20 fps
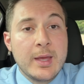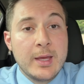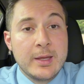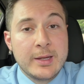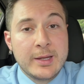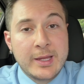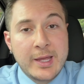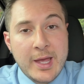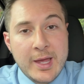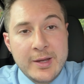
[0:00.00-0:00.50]

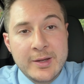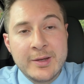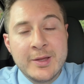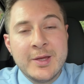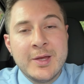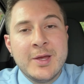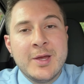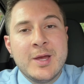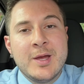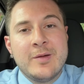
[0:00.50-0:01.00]
And again,
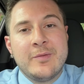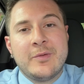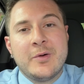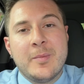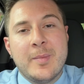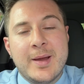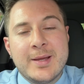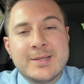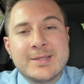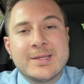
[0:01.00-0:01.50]

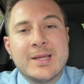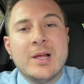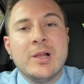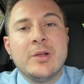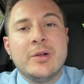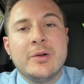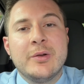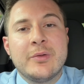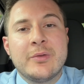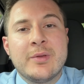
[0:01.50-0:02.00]
for my
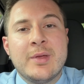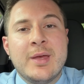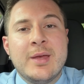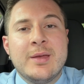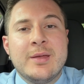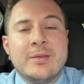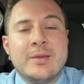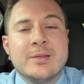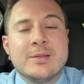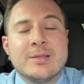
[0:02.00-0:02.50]
sellers,
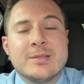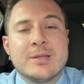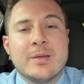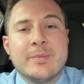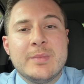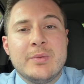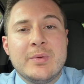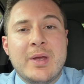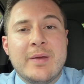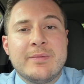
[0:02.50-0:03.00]
this is
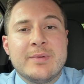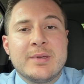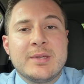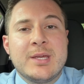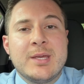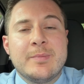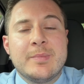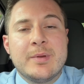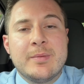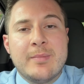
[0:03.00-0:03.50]
something we have to
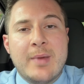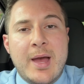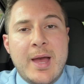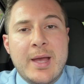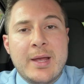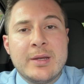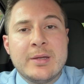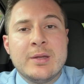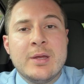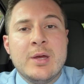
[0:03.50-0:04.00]
keep in
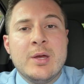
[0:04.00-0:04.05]
mind,